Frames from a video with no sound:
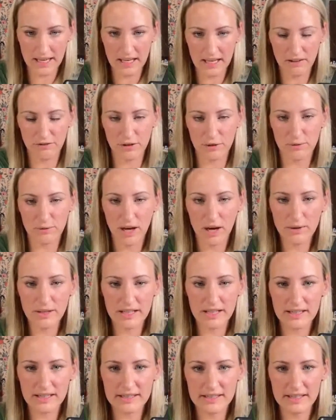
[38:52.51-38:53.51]
And if you
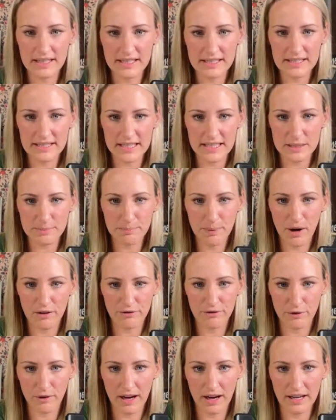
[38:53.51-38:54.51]
notice, this is
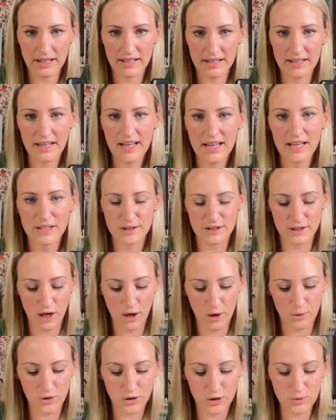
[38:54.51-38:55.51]
perforated.
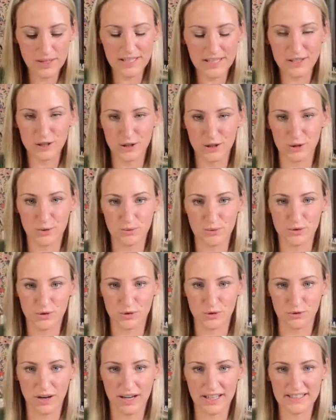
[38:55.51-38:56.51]
So you get to
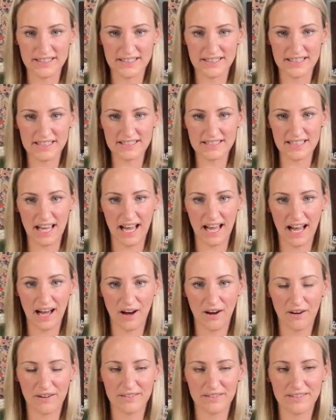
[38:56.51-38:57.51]
trace this
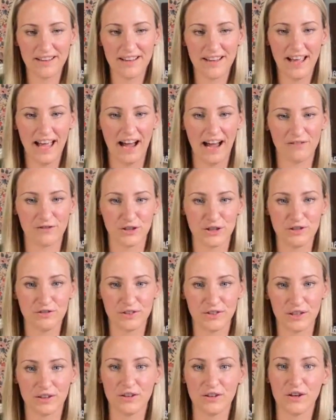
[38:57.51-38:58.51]
out after you
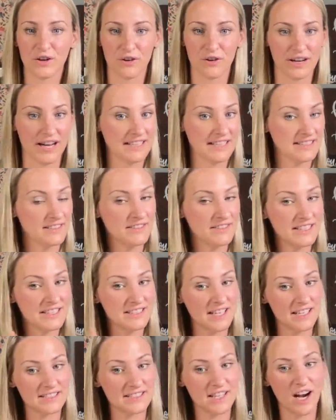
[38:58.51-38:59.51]
feel, look, creativity
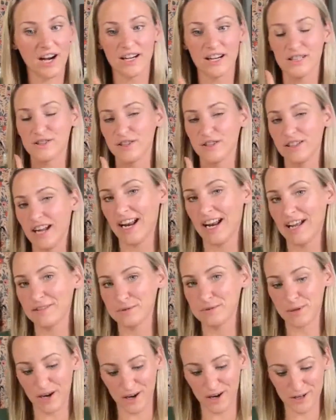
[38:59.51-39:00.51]
takes courage. So to have
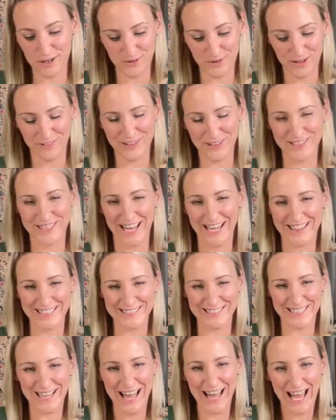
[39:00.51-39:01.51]
some courage whenever you take
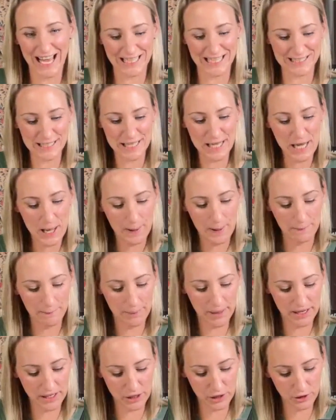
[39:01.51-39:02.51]
this class.
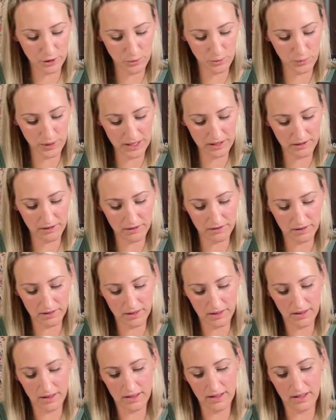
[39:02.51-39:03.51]
But you will
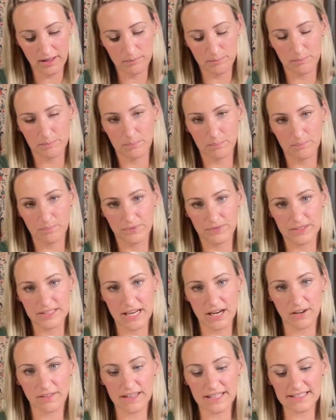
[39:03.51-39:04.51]

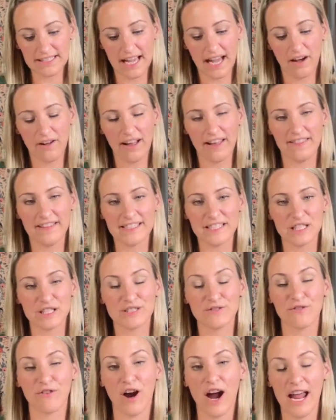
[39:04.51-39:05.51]
tear these out, and this is
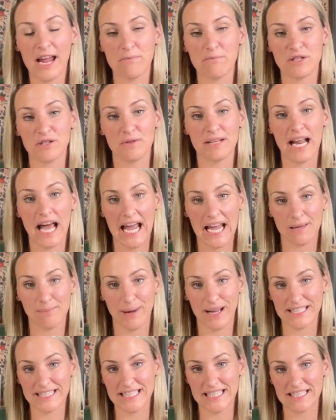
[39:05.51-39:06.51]
framed to an
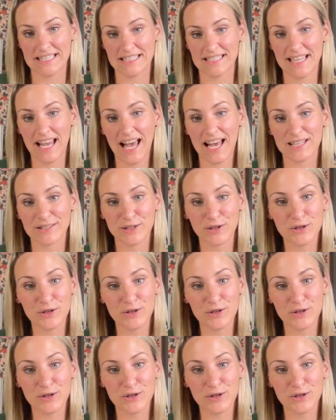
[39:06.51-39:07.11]
8x10 size.